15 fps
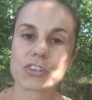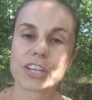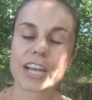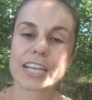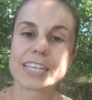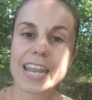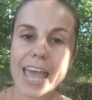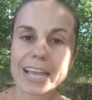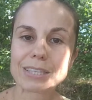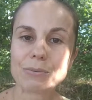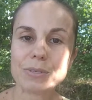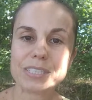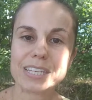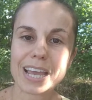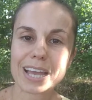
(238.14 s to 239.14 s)
Connect
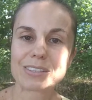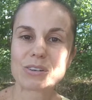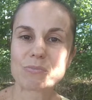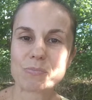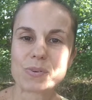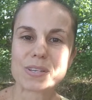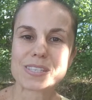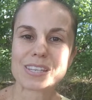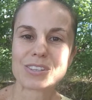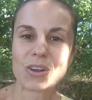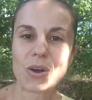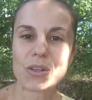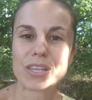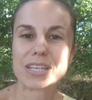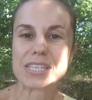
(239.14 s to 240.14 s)
with the other person
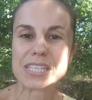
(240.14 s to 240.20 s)
on a